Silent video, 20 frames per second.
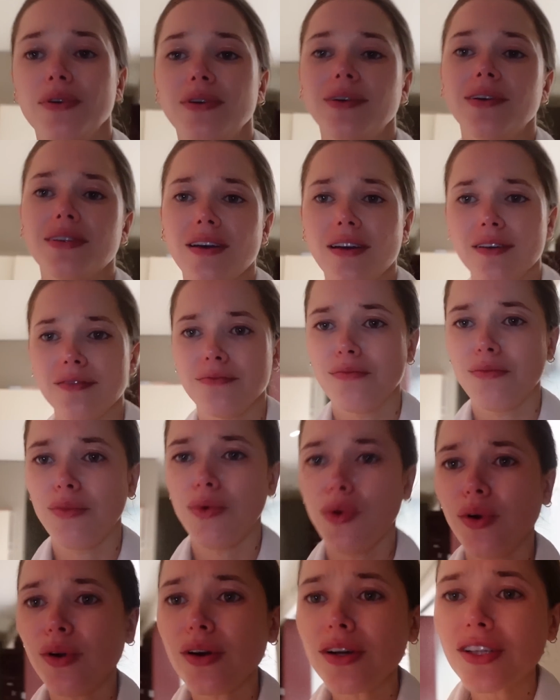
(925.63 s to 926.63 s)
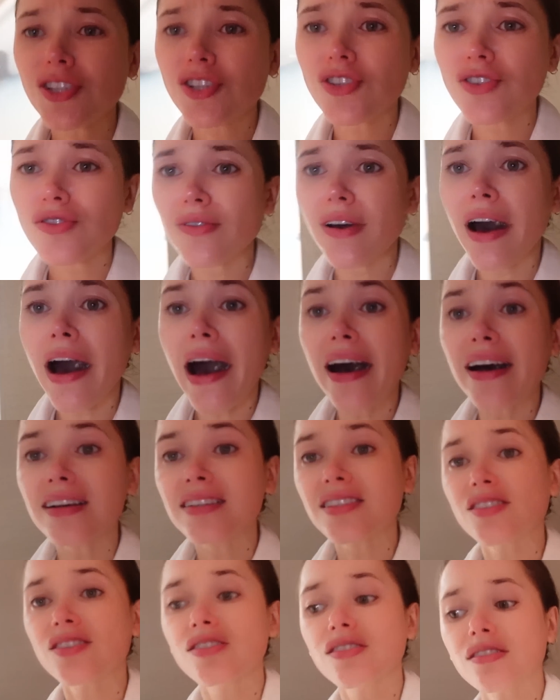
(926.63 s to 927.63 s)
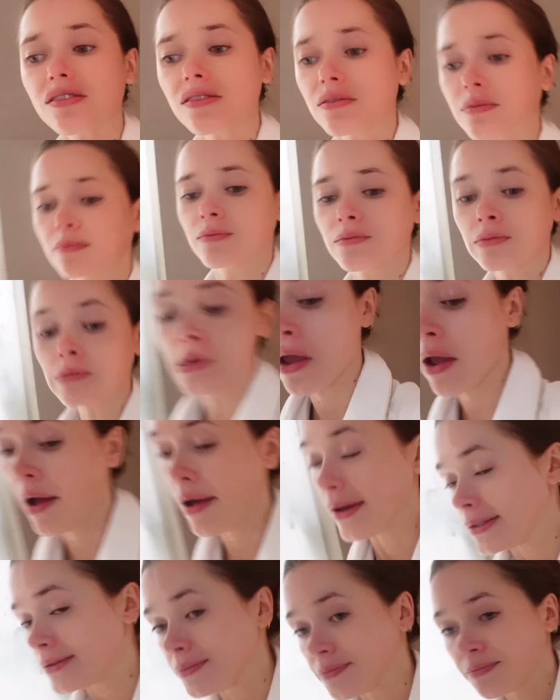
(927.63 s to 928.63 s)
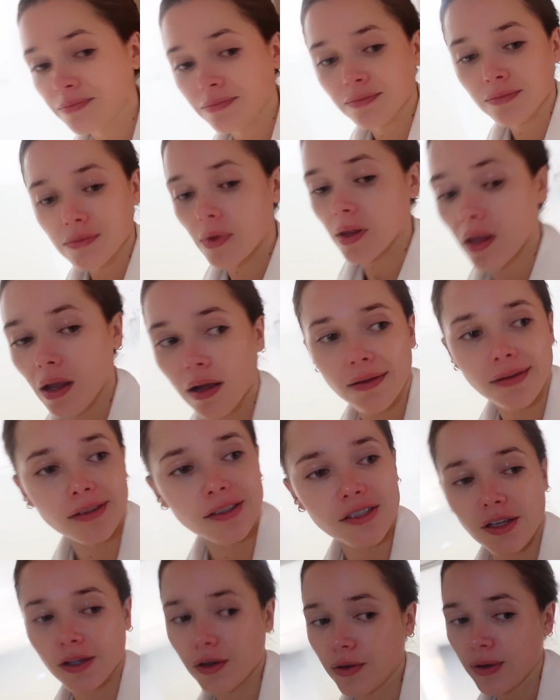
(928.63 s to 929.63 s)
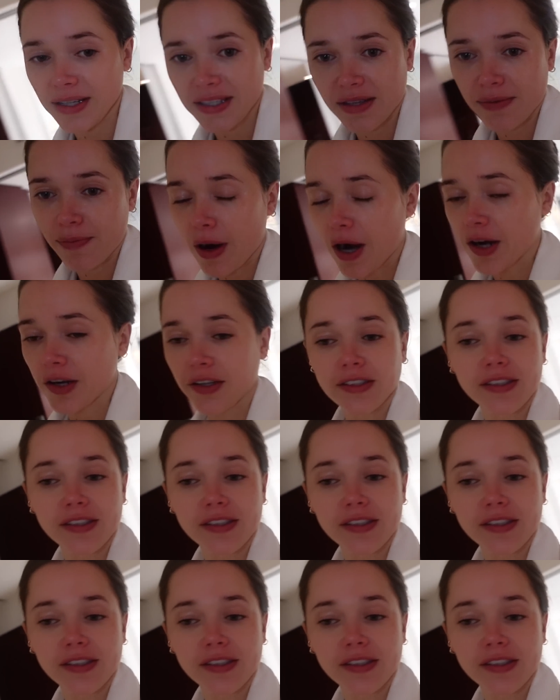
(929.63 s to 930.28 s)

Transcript: put on moisturizer. There's a crazy party